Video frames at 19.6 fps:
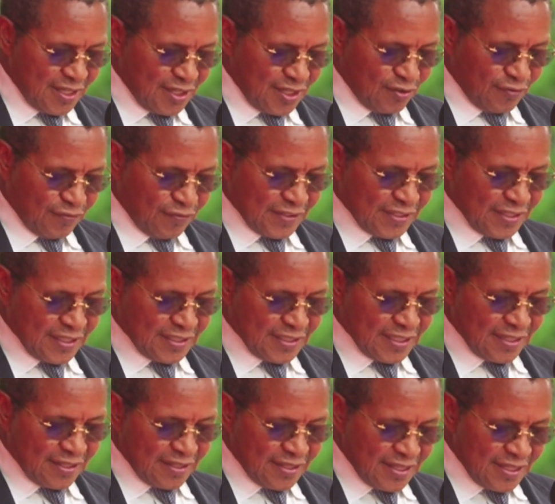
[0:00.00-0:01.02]
To
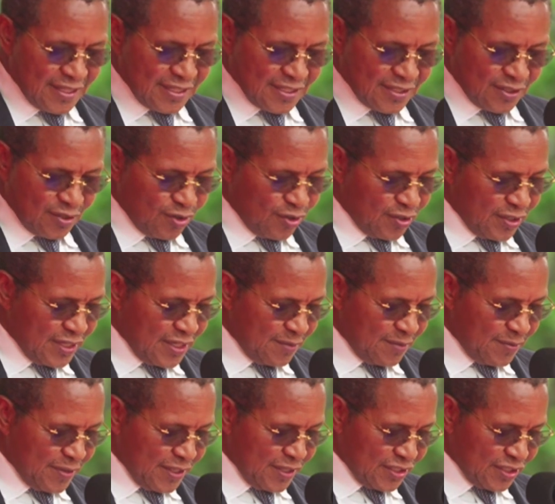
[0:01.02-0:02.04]
facilitate this, all
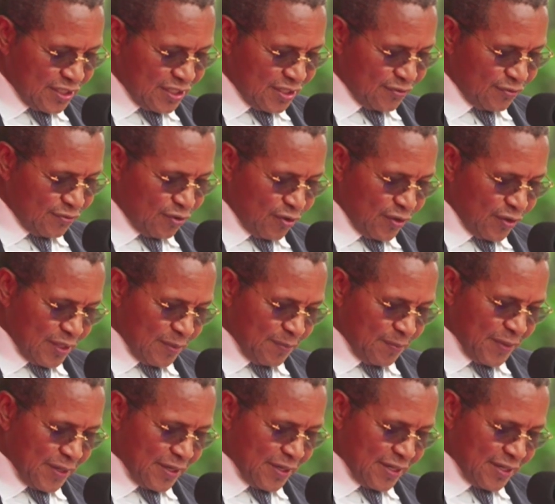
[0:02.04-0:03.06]
deliberations following the
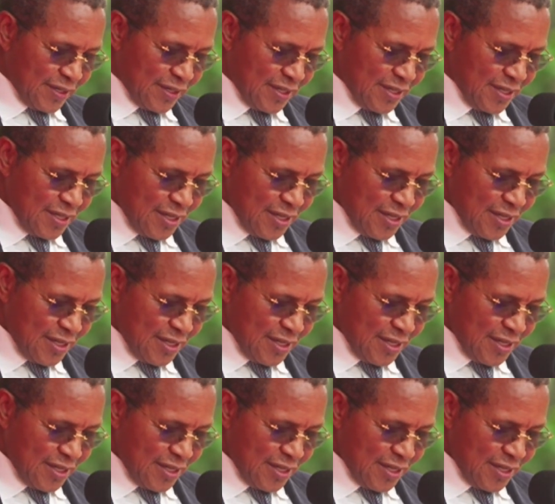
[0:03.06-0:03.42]
plenary